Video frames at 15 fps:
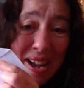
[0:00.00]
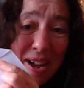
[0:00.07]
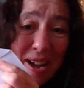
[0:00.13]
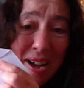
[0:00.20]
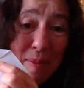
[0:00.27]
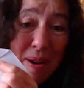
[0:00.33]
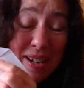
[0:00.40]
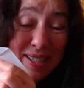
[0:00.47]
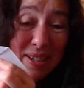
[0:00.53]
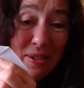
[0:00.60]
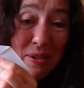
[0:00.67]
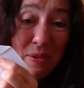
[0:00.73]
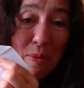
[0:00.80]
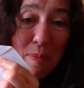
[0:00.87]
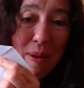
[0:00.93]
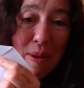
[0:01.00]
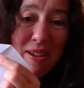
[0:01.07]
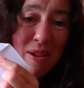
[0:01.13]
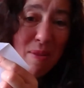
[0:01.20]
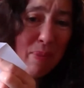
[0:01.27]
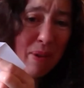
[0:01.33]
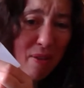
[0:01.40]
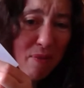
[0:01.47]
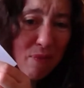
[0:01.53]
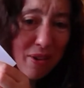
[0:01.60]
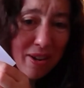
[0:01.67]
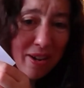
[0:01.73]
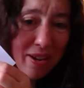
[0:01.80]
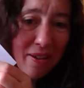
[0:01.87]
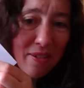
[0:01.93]
I don't know about you, but I
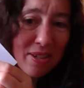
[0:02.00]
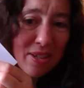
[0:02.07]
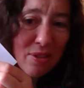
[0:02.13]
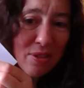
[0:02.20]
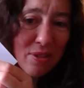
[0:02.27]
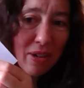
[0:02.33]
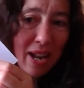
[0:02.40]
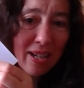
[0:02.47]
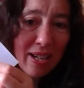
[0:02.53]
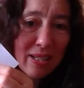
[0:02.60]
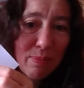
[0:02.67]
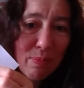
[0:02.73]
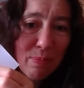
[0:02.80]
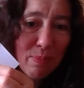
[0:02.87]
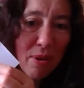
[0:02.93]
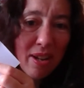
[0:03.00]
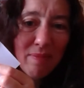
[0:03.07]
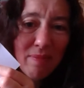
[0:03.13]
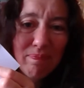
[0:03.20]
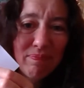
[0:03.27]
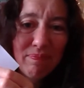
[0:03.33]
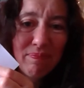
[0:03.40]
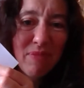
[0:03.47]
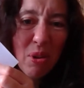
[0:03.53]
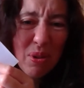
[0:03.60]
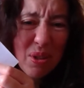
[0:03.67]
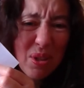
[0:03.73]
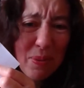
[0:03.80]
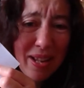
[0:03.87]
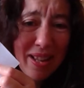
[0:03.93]
find it hard to relax by
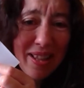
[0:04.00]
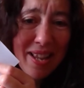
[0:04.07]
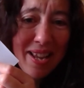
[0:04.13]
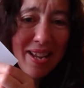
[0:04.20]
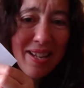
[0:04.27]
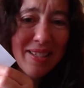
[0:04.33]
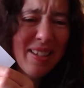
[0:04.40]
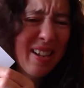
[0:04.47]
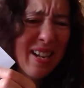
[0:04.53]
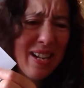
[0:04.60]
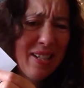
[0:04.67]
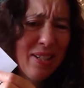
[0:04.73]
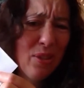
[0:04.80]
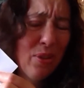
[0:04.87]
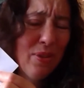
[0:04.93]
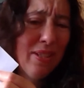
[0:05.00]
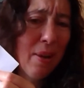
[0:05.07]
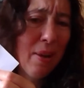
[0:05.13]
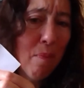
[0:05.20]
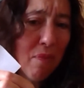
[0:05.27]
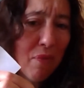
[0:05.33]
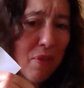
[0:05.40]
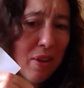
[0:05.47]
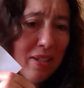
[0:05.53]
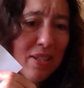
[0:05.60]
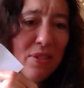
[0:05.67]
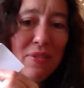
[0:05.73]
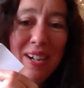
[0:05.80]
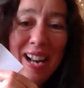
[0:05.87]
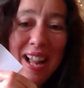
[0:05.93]
not doing things. I need to do something
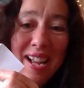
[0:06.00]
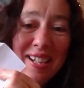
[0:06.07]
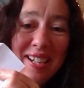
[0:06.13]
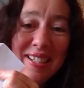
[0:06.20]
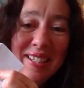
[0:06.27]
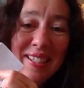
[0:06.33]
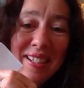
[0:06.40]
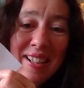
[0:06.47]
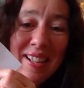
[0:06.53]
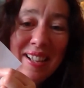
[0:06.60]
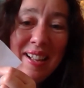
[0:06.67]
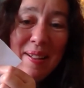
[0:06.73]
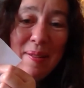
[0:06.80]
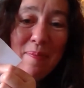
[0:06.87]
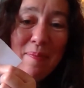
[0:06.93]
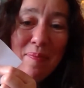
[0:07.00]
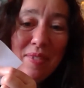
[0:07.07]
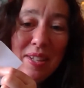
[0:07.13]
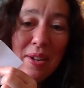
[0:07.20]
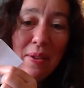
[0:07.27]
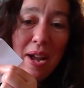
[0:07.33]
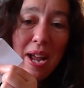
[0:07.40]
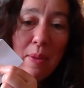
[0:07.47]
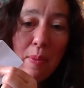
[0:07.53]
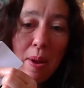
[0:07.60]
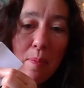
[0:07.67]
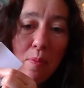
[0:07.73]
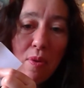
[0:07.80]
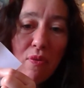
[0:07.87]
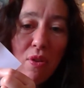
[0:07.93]
to relax. So anyway,
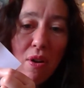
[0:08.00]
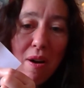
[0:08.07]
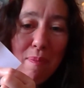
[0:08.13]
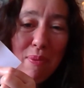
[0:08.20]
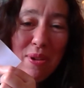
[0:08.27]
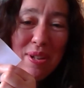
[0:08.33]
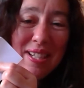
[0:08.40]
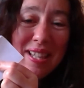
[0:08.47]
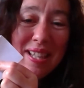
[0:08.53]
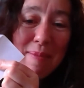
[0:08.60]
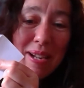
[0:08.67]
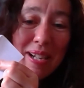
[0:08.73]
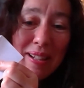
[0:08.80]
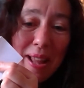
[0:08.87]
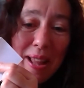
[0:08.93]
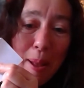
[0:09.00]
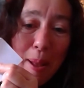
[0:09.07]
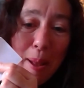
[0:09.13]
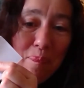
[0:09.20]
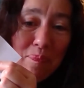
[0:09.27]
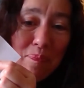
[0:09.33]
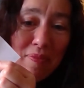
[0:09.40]
we've got our point in the middle there.